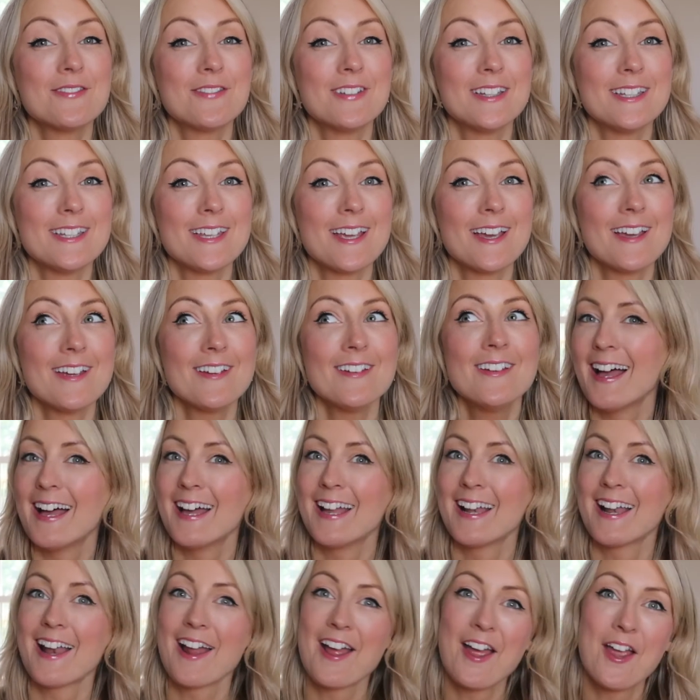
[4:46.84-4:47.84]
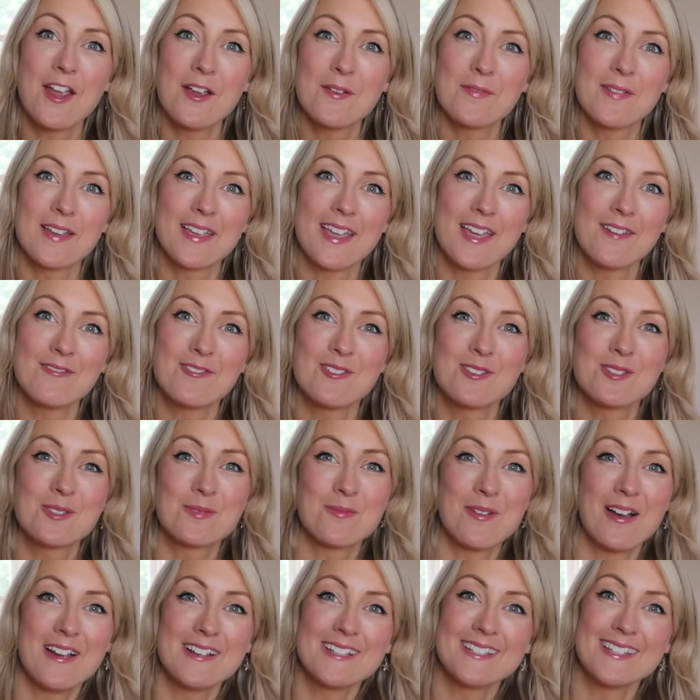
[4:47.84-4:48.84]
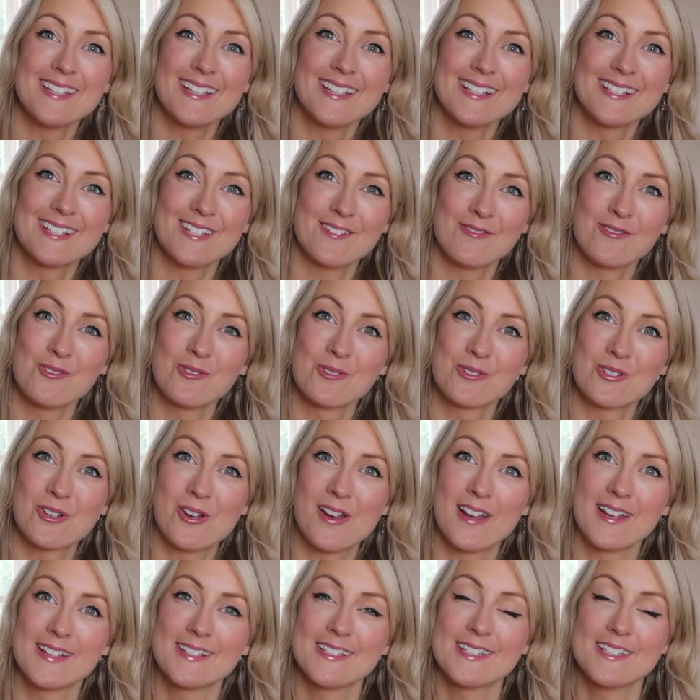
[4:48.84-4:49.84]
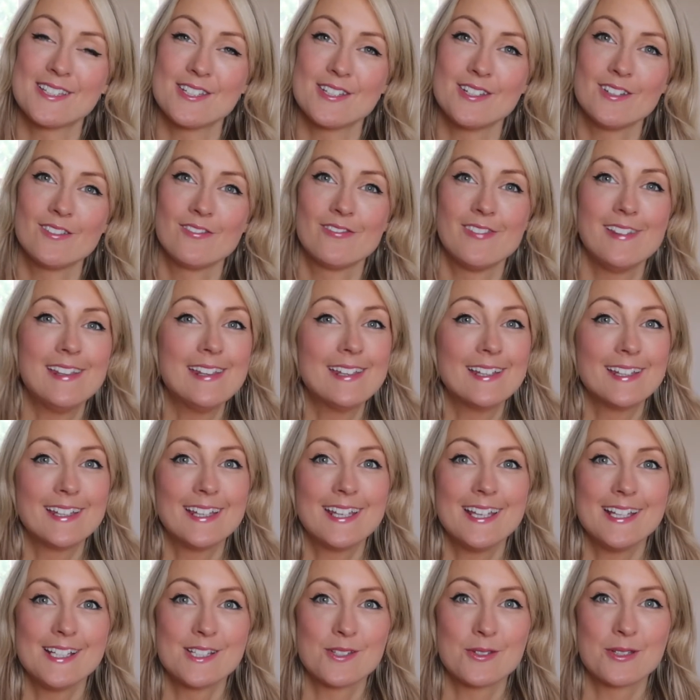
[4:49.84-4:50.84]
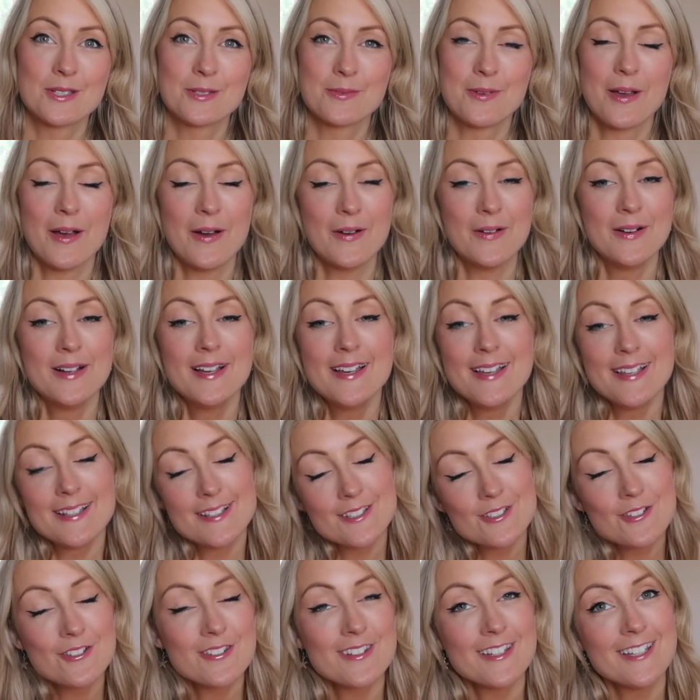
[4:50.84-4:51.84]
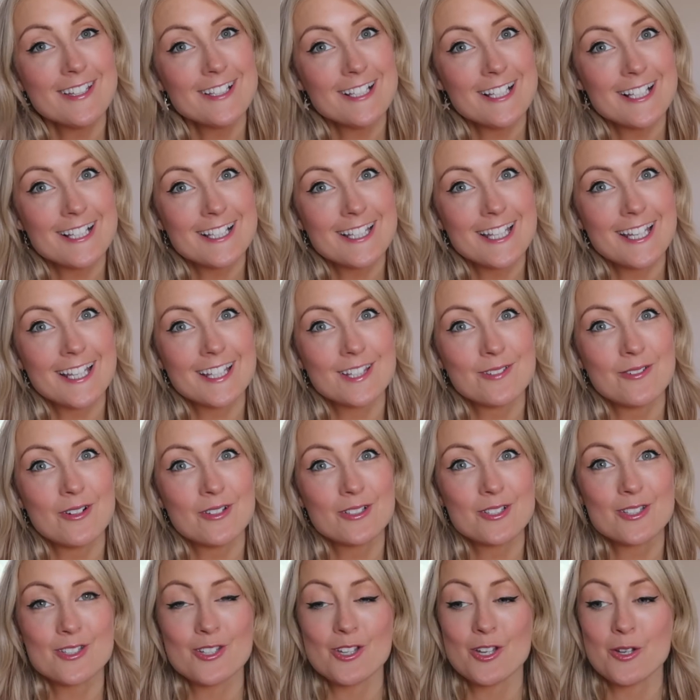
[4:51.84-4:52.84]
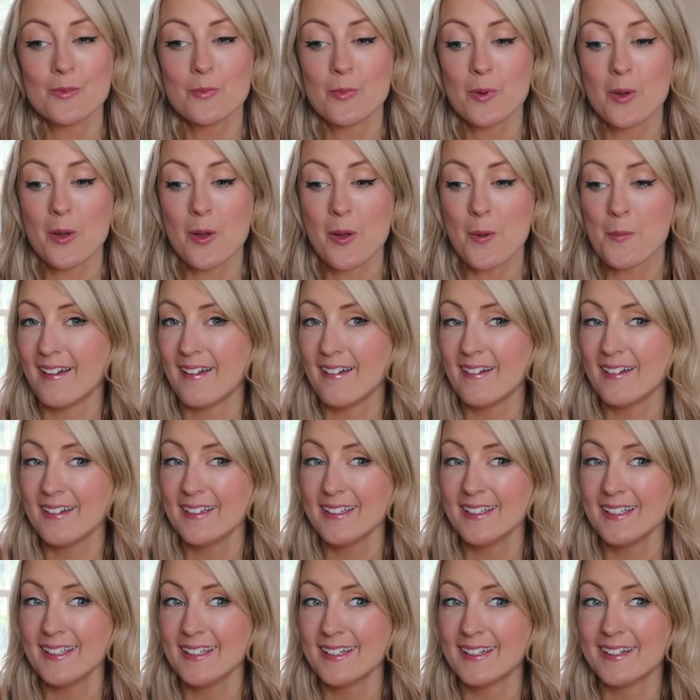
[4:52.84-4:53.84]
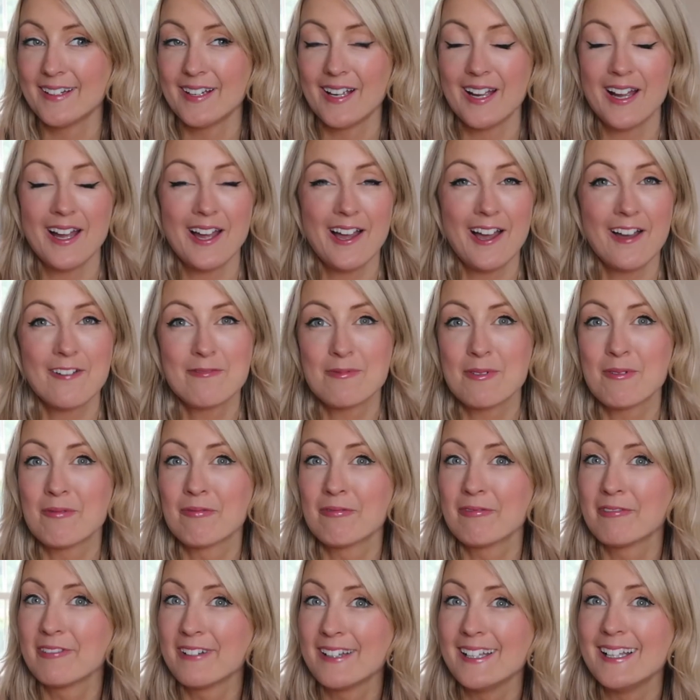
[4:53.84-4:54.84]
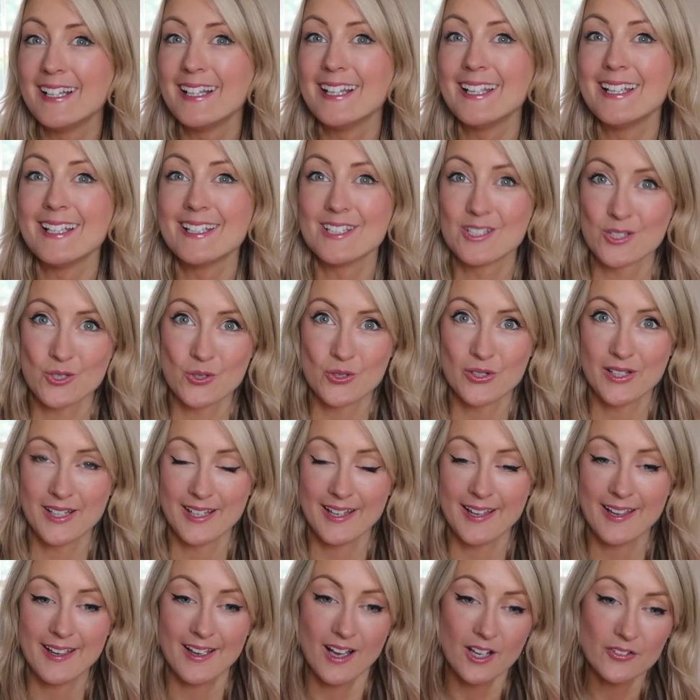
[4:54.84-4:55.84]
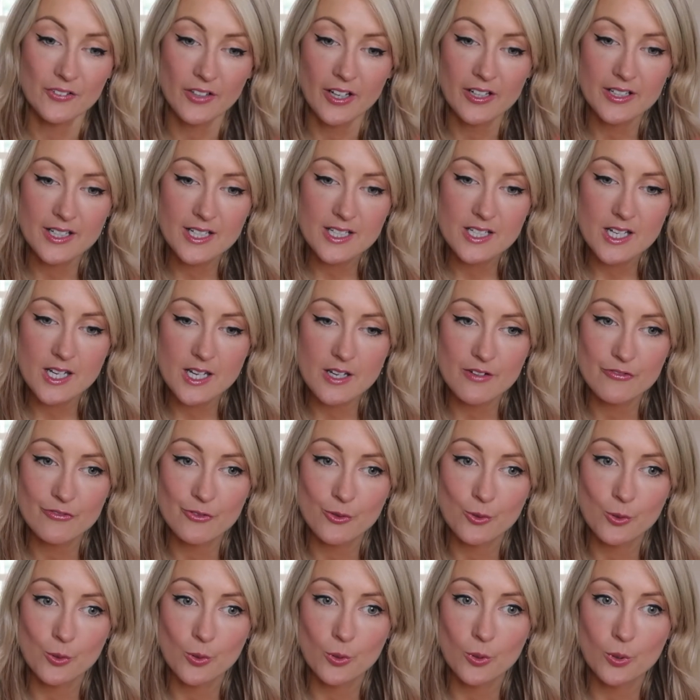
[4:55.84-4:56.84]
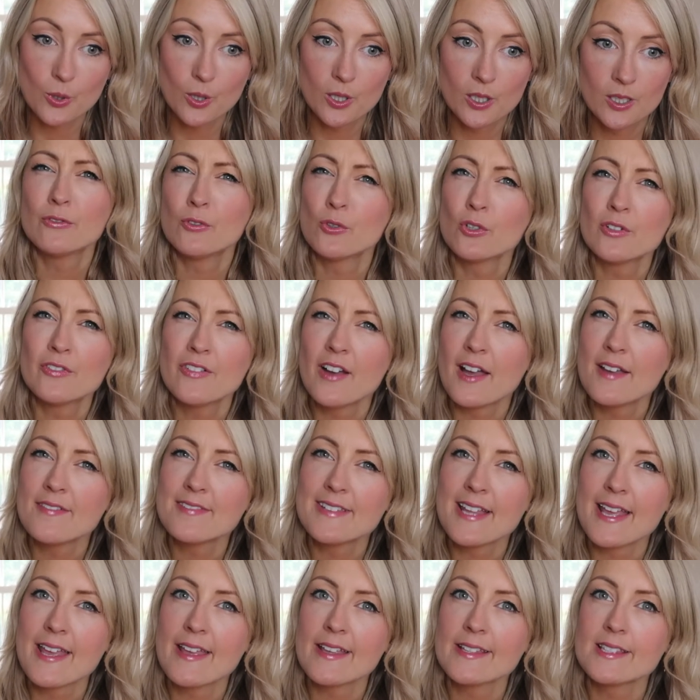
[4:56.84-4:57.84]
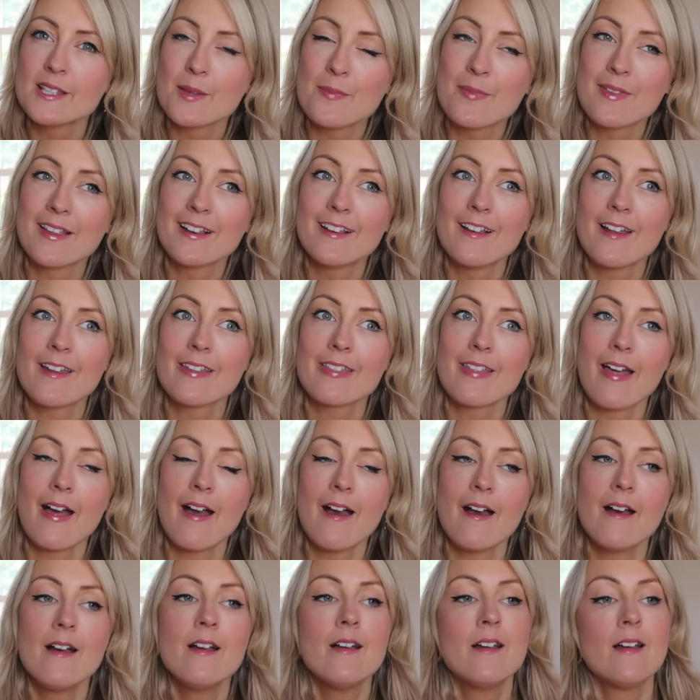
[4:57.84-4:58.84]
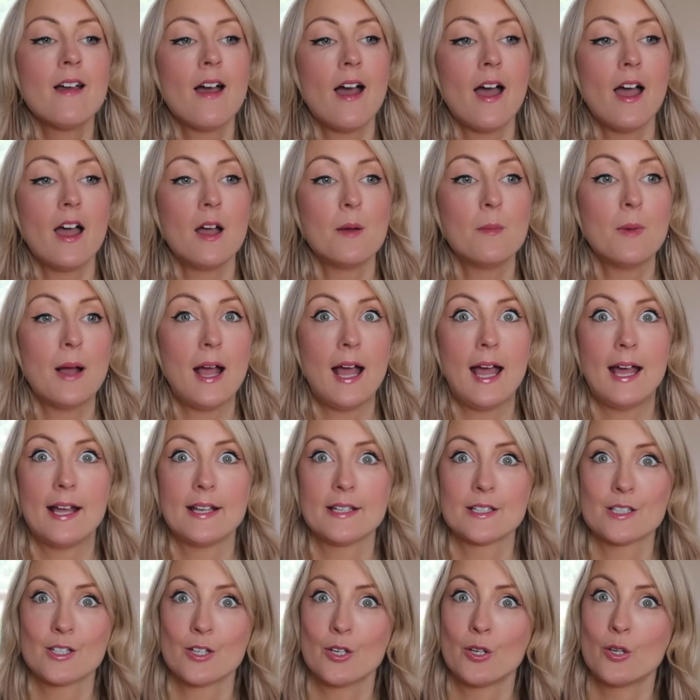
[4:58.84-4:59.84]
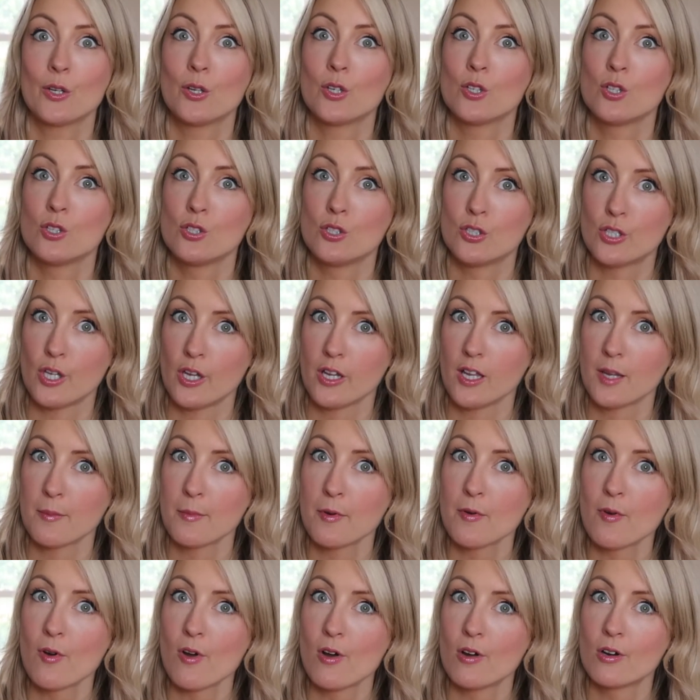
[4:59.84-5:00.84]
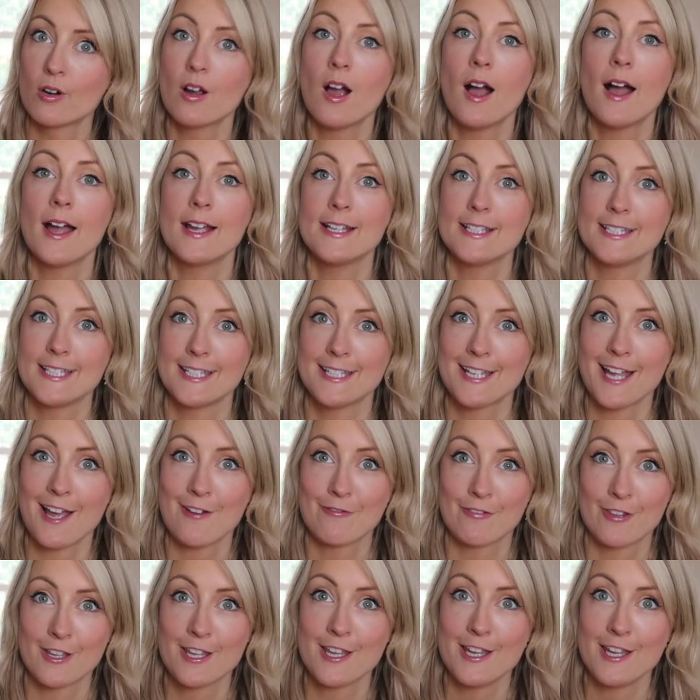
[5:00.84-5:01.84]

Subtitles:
the video, and I hope it gave you some ideas if you're trying to do vegan keto as well. It's not the easiest thing in the world to do, but I have been really enjoying it. I've only done it for 4 or 5 days, something like that, and don't get me wrong, I did have the